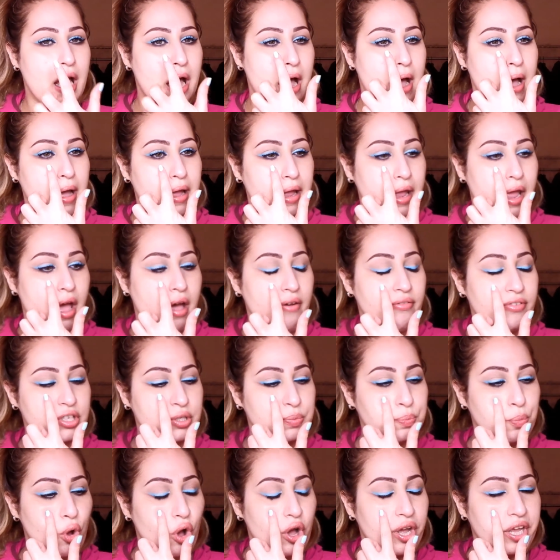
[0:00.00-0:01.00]
I have a
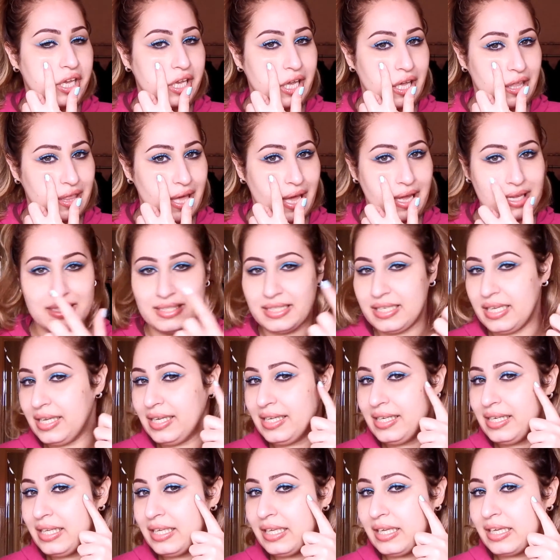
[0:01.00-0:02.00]
spot here that is
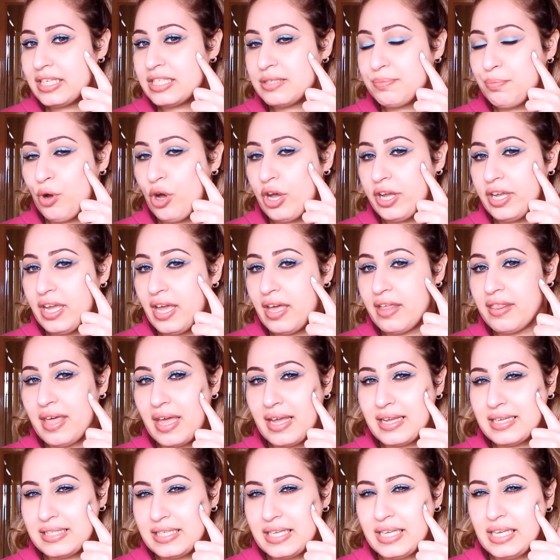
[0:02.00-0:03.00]
healing, a spot here
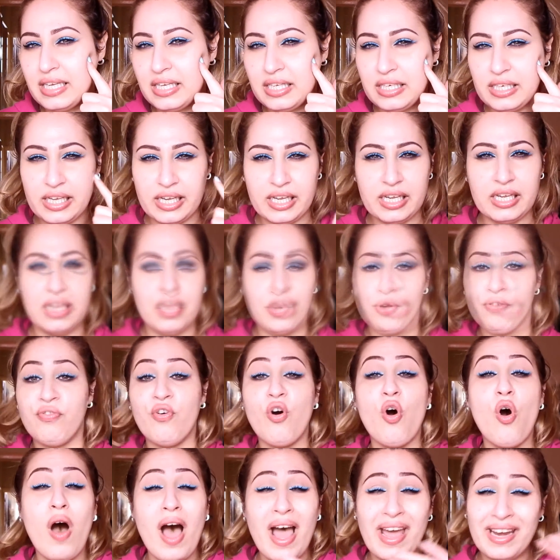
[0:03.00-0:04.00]
that is healing.
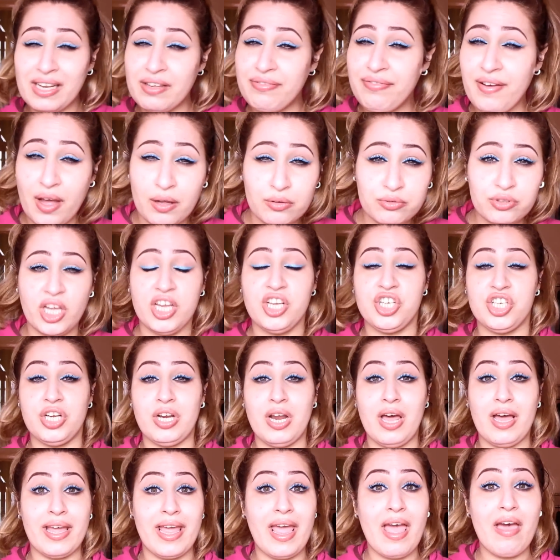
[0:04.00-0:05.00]
Before any foundation,
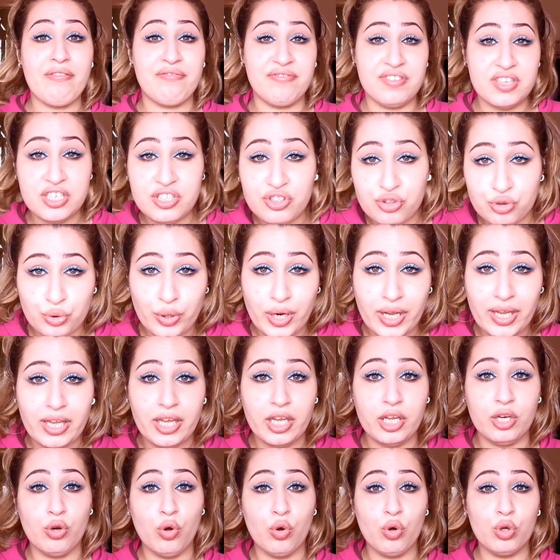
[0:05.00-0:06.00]
I have this
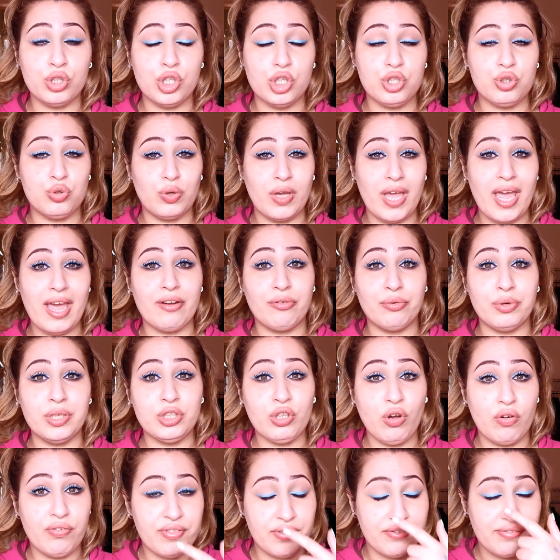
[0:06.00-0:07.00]
trick in order to get rid
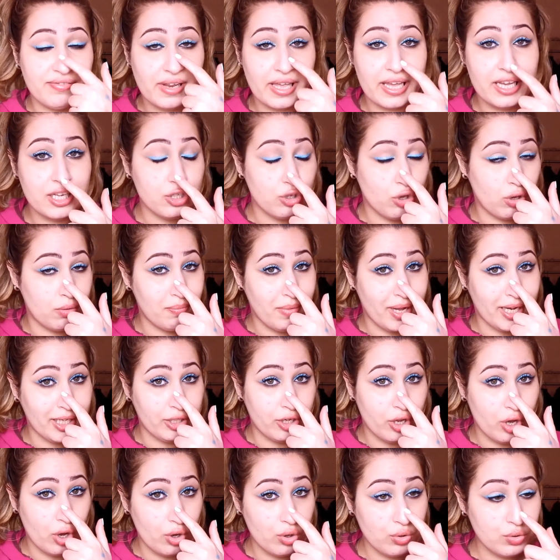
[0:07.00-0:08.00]
of the flakes on my
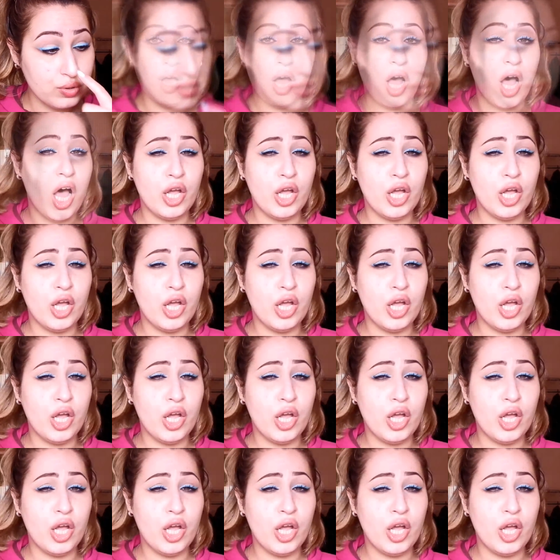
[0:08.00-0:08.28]
nose.